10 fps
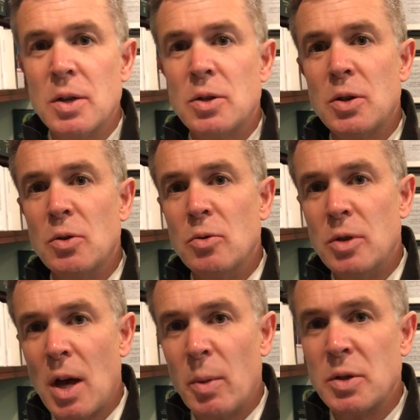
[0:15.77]
to
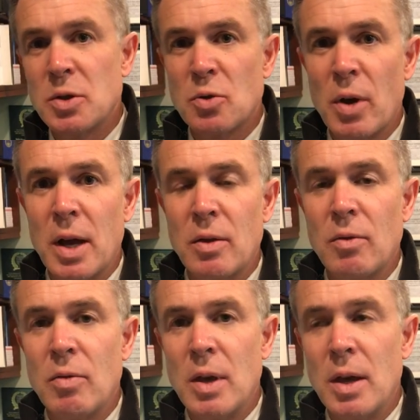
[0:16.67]

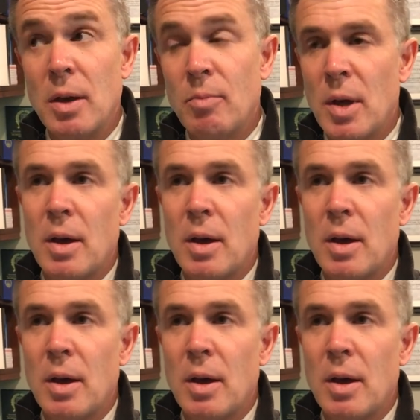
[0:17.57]
demonstrate the,